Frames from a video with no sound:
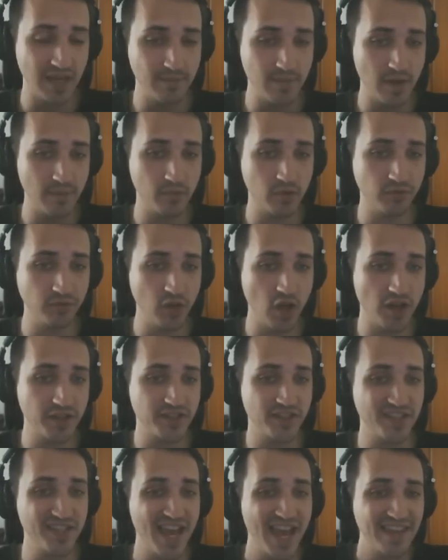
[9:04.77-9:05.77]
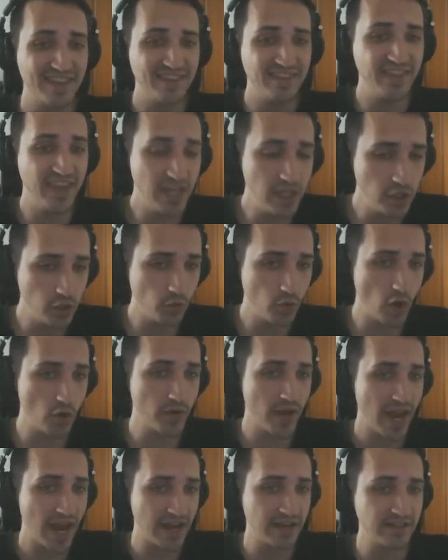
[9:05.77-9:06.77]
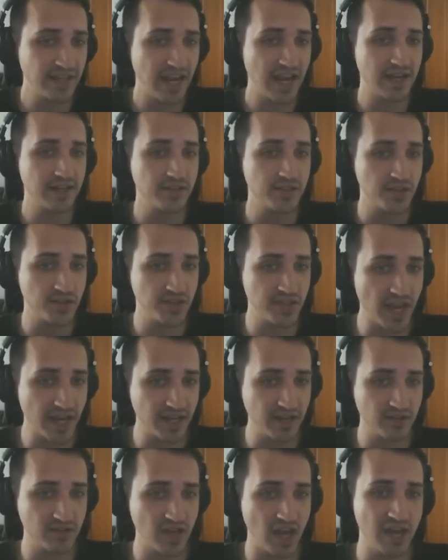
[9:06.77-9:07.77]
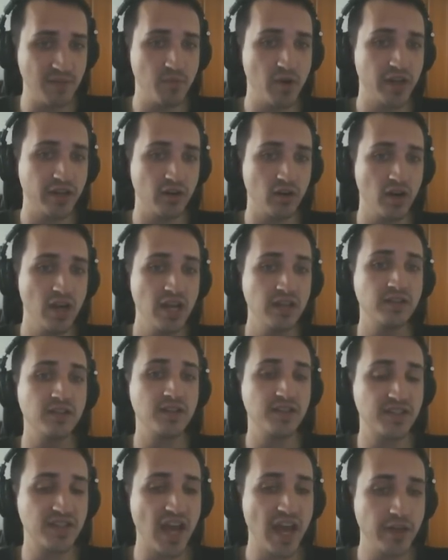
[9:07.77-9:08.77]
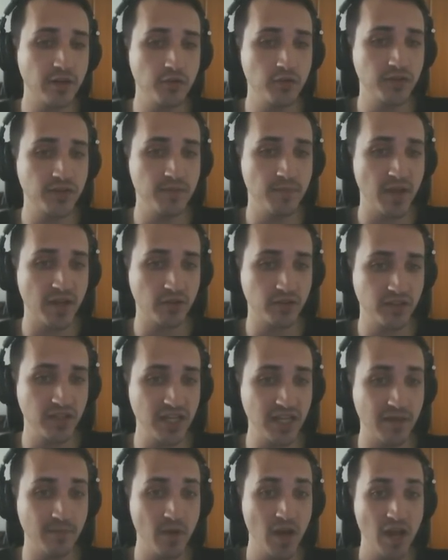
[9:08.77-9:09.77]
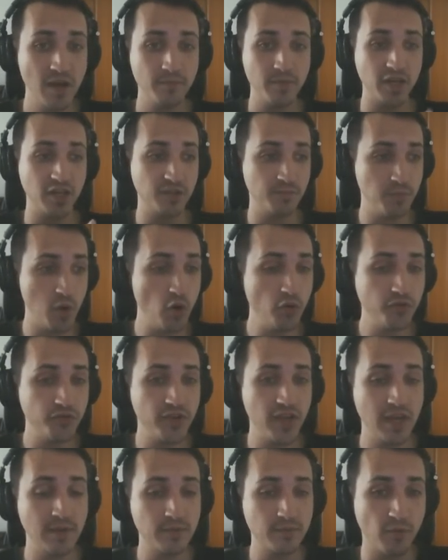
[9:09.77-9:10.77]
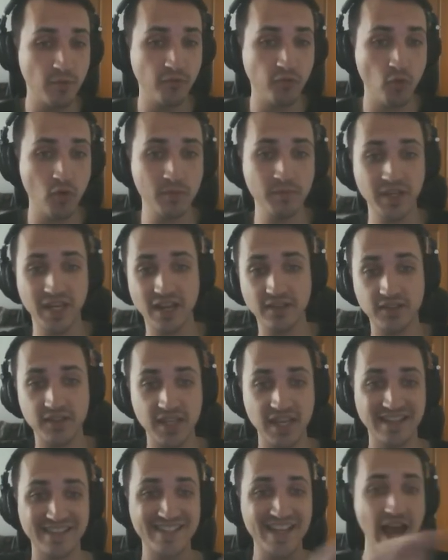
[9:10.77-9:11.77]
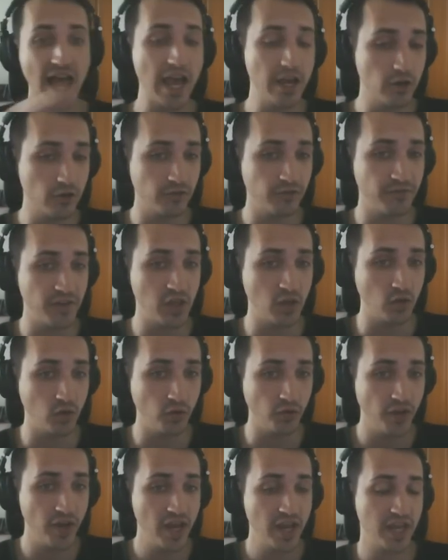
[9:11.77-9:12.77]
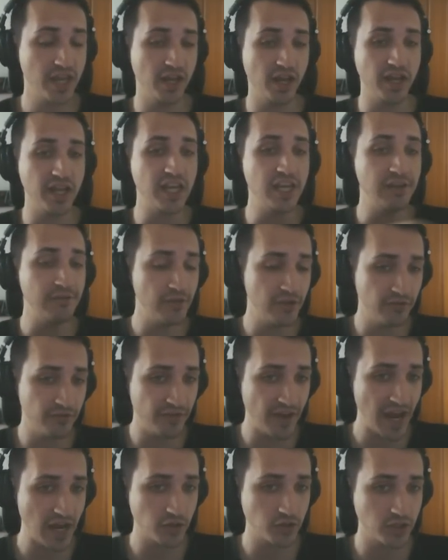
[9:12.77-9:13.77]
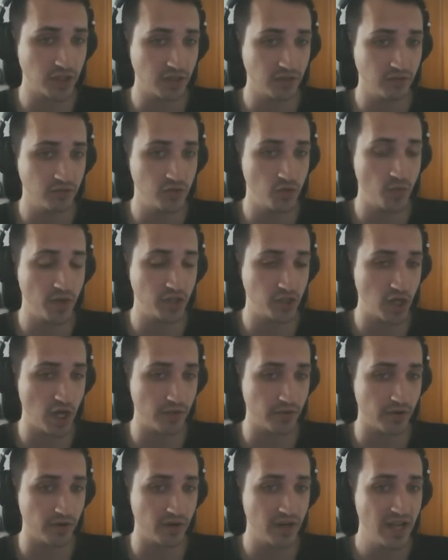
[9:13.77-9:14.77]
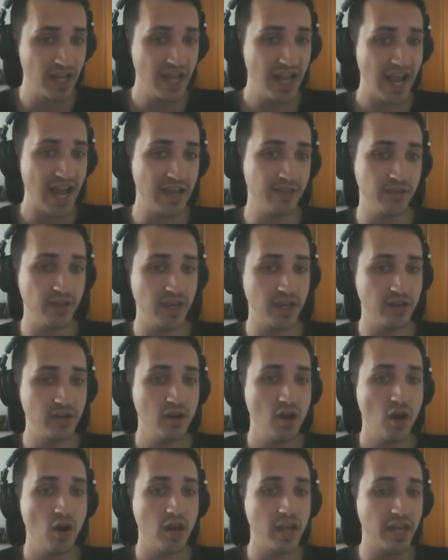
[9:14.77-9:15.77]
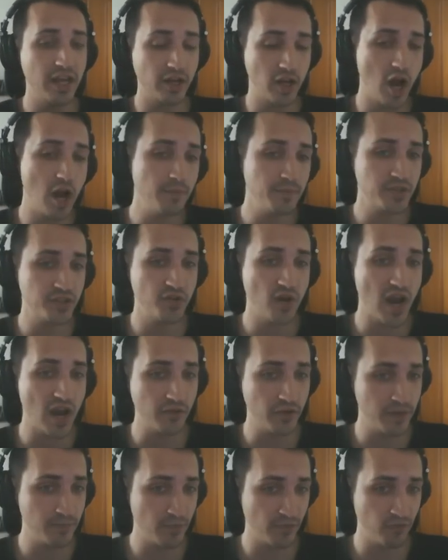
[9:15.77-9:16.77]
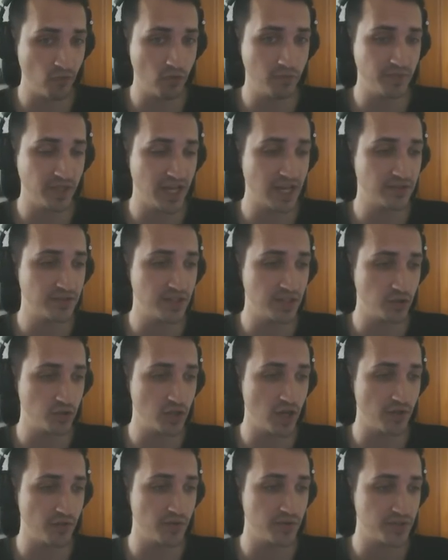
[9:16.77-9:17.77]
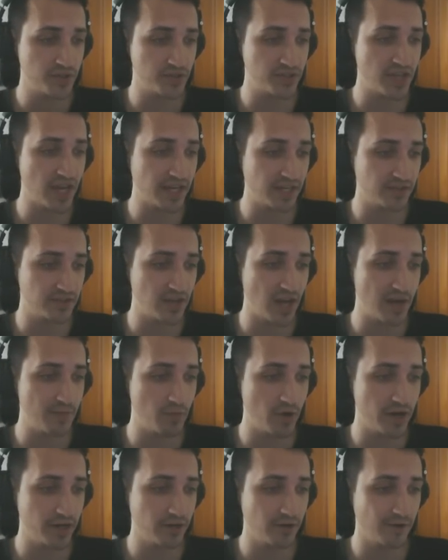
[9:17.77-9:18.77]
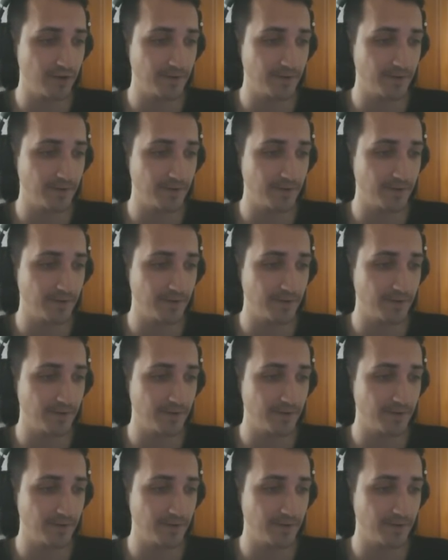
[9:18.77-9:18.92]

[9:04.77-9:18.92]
number of losses, then you go to head-to-head as a second tiebreaker to decide who's the better team, because both teams performed against the entire field in an even fashion to each other, and then it comes to how they performed against each other as a second tiebreaker.